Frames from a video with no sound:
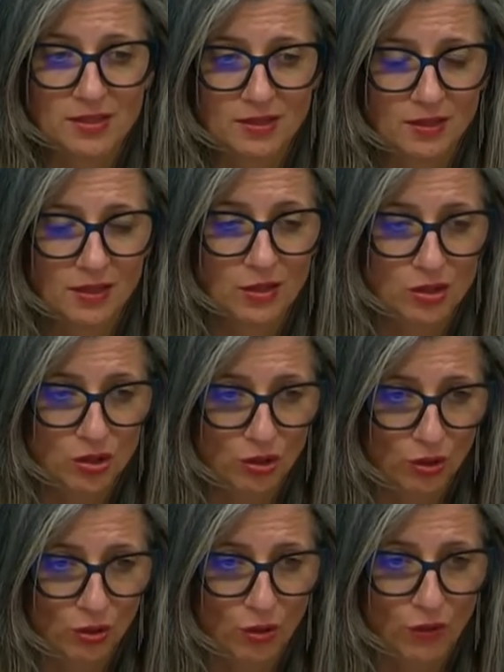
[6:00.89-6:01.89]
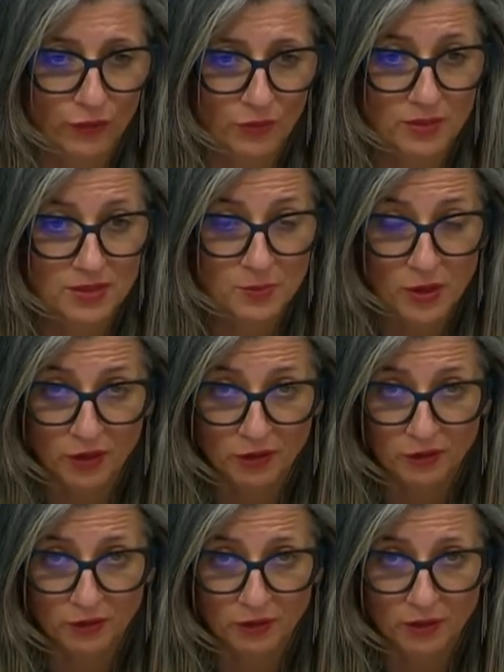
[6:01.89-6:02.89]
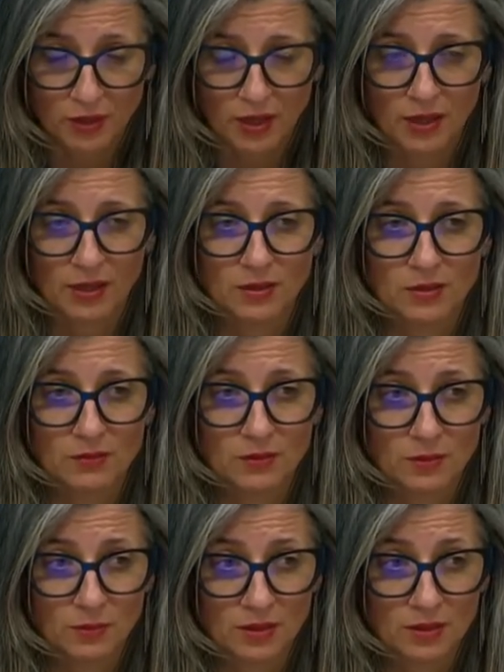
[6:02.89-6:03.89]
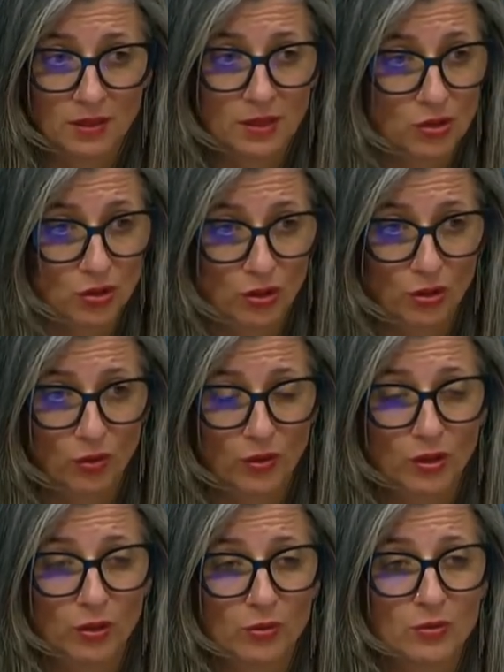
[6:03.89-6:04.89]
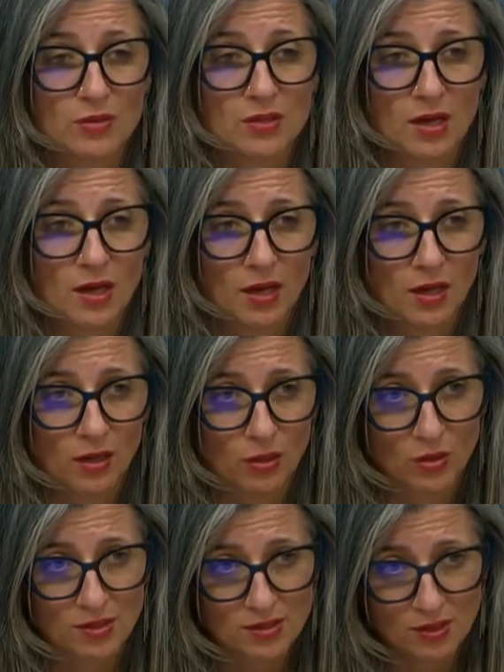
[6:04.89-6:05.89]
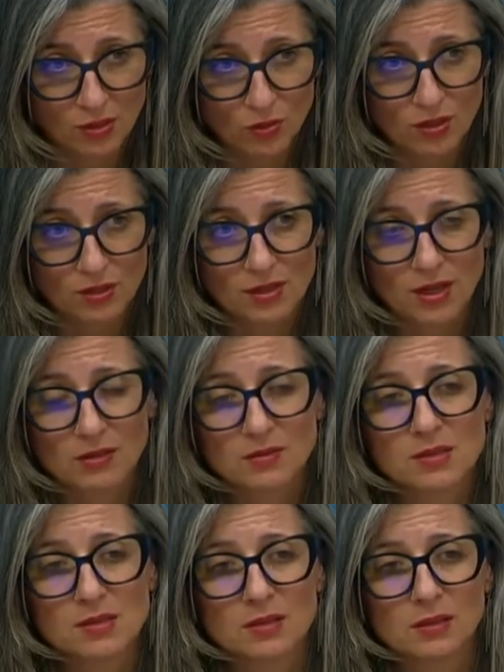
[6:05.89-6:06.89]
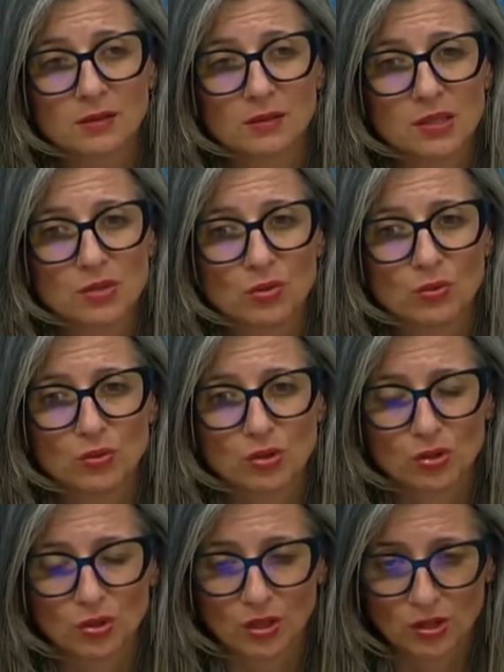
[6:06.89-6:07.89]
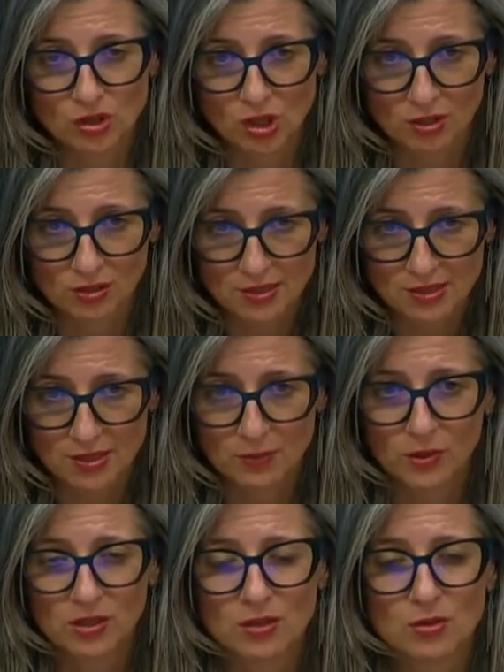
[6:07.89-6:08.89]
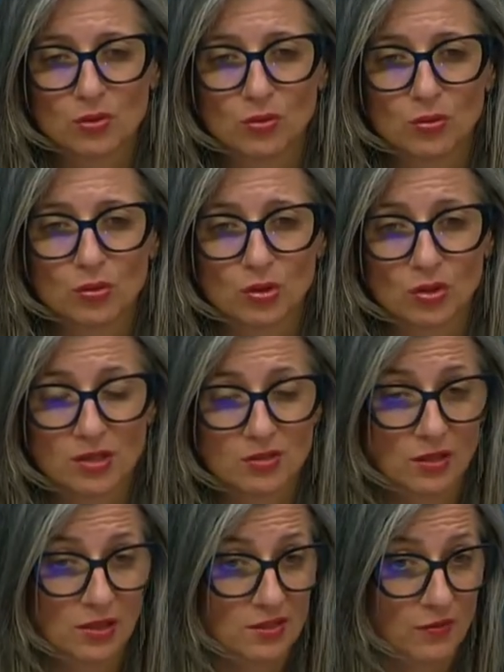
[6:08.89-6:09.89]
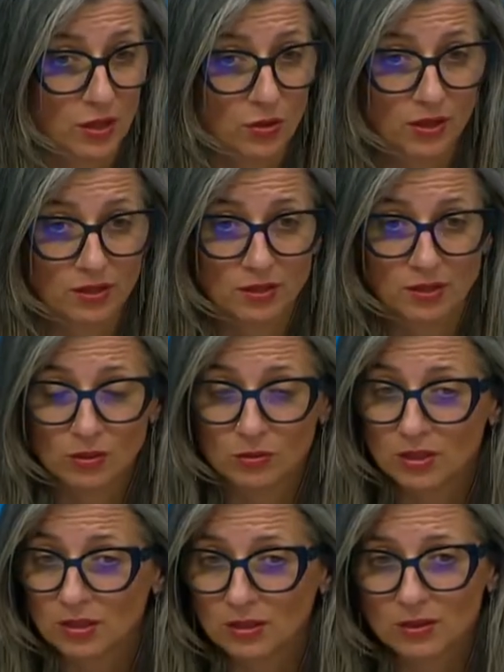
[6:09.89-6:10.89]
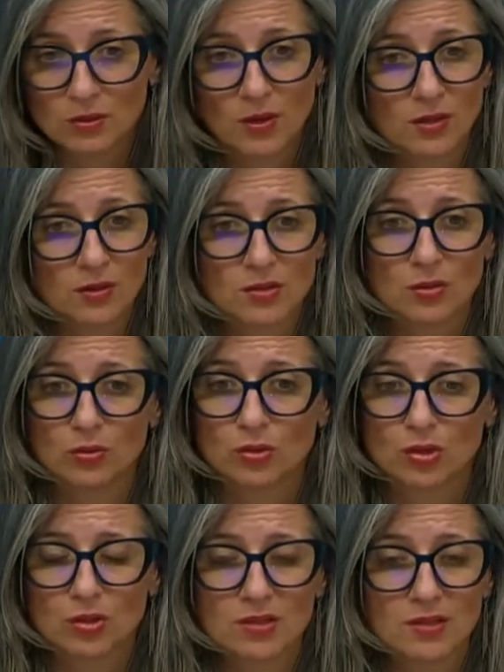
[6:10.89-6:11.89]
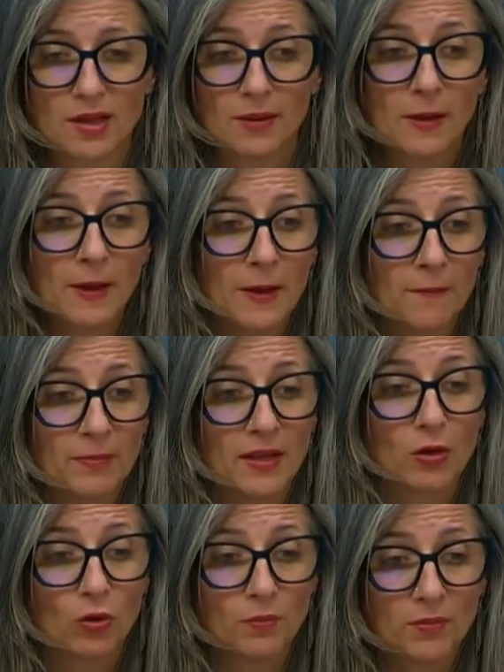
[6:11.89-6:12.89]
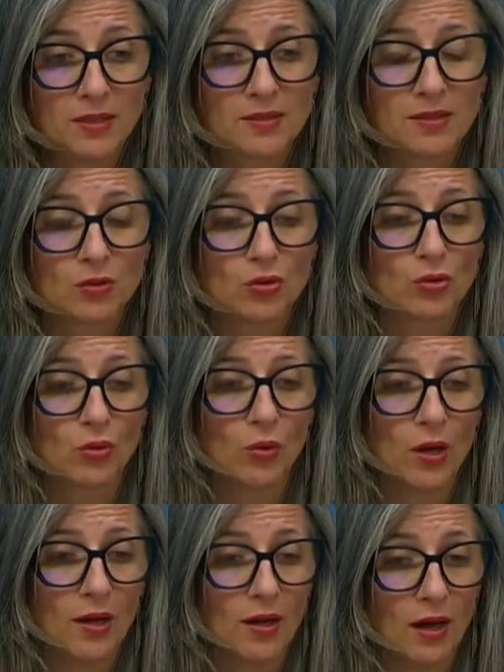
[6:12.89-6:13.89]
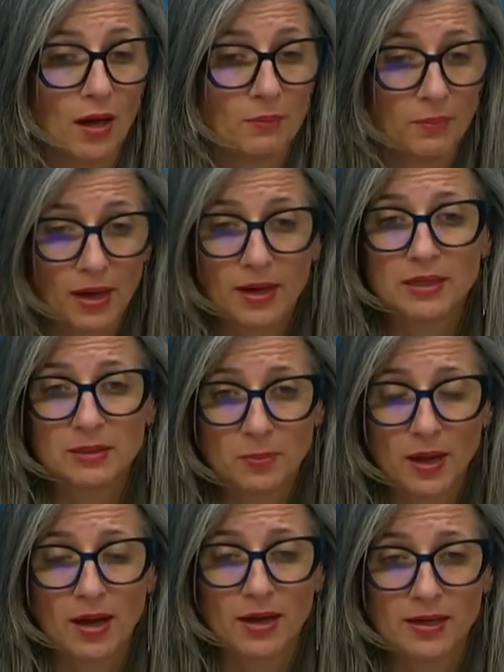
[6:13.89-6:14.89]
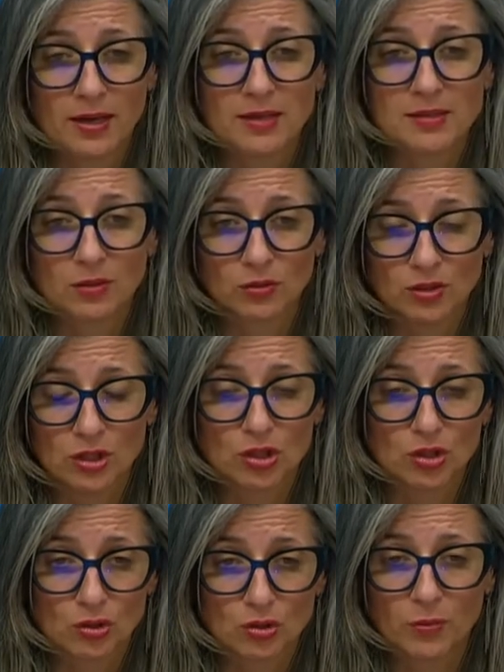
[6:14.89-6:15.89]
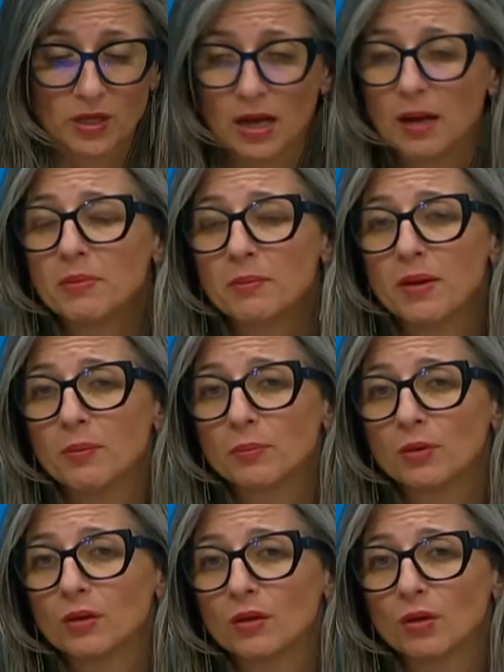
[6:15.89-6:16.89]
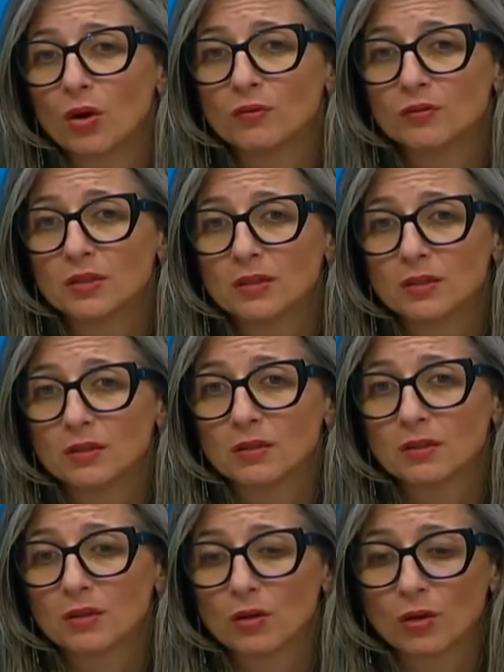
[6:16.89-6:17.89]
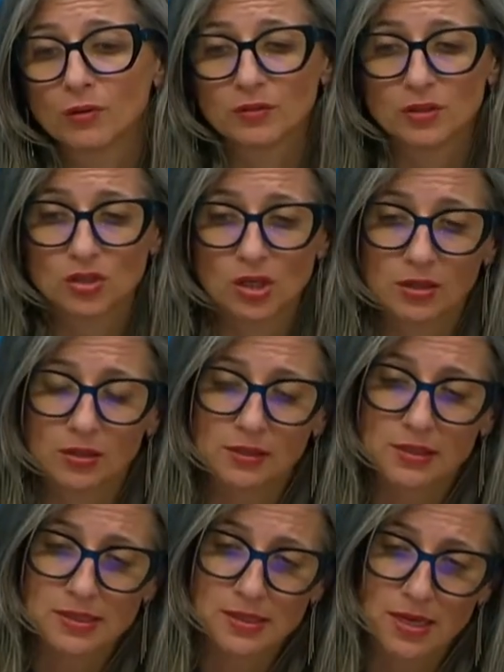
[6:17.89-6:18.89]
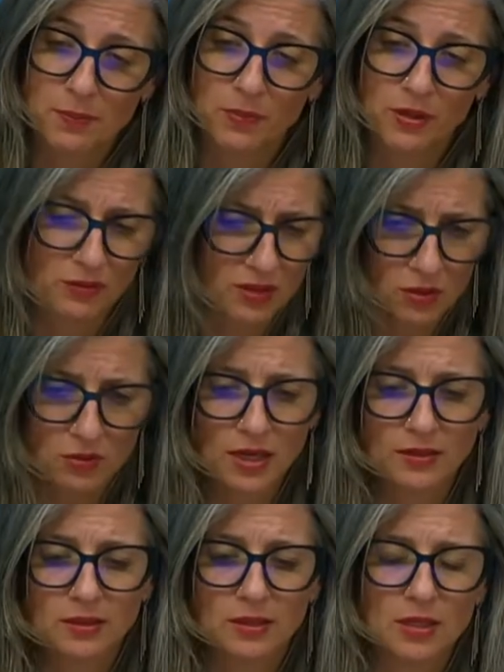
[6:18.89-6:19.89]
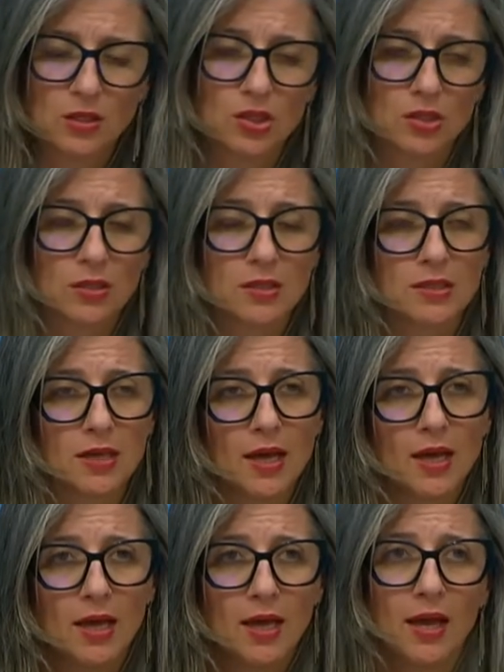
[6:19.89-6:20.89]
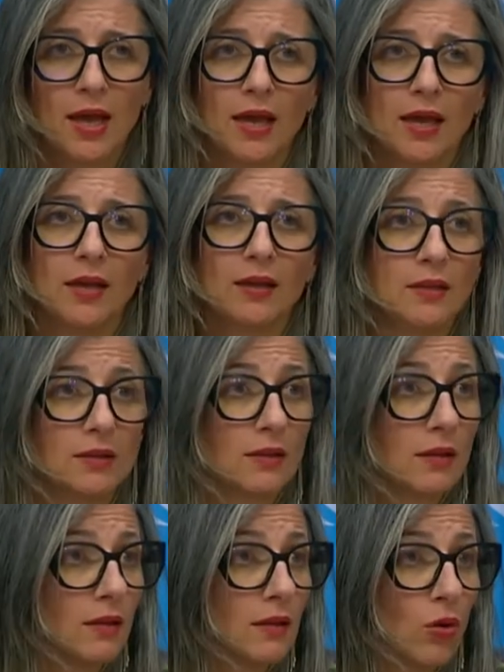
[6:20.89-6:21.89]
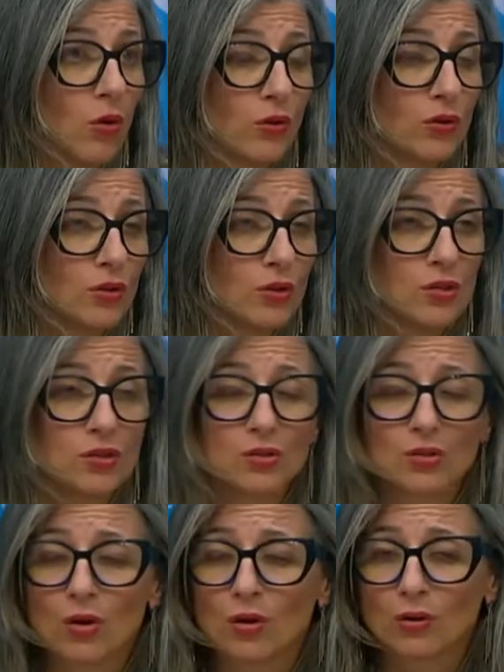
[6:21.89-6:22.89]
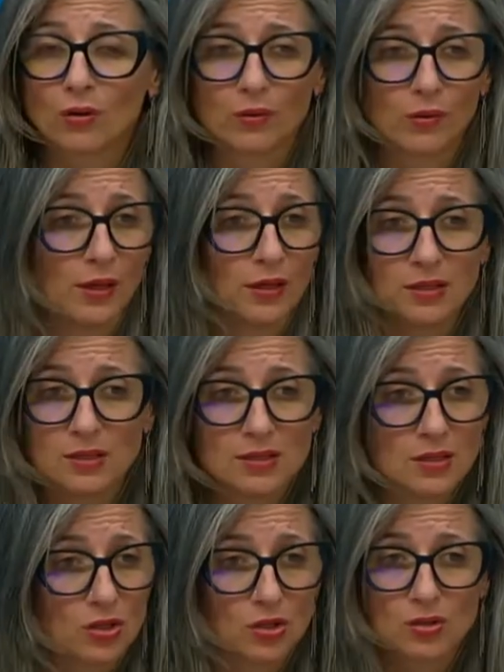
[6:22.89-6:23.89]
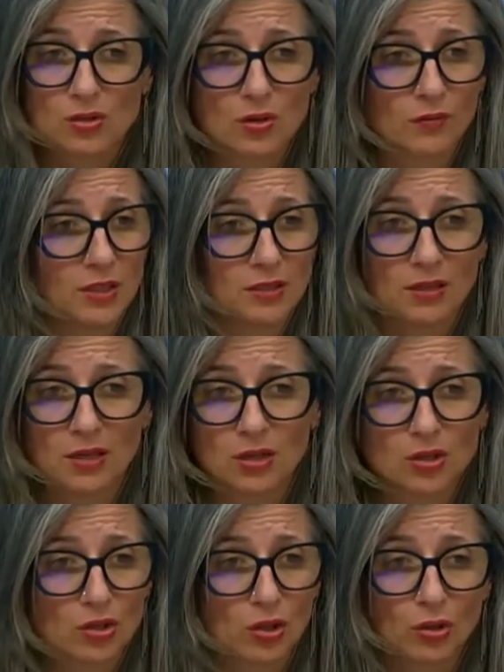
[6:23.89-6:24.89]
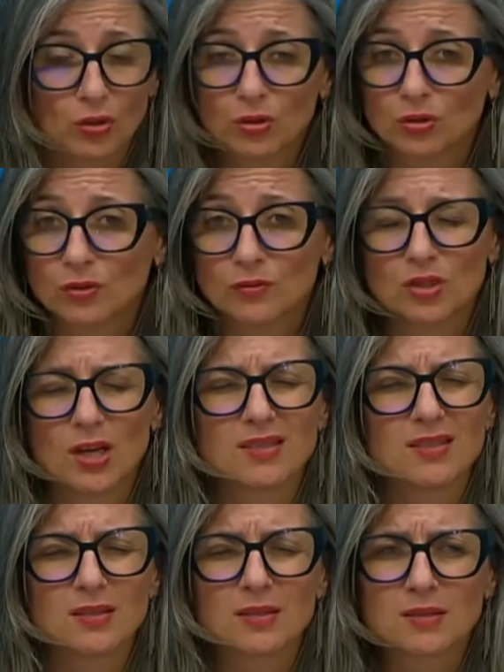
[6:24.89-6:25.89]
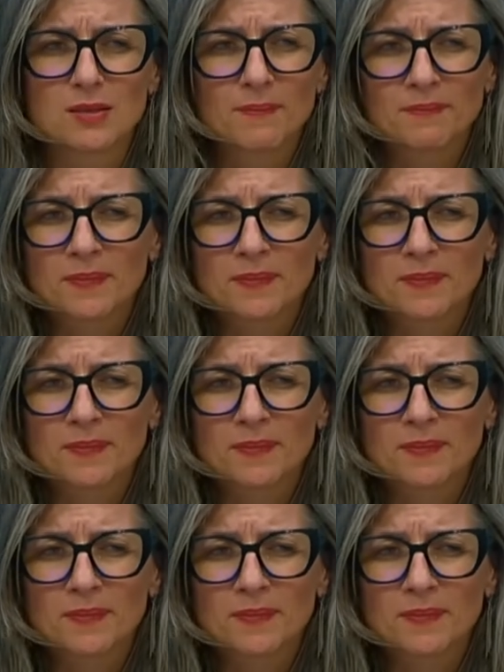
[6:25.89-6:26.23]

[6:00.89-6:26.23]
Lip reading: international law from its birth, and international law includes UN Security Council resolution and General Assembly resolution Israel has violated, including the UN resolutions that it committed to abide by as a condition to become a member of the General Assembly of the United Nations, and orders and decisions of the International Court of Justice.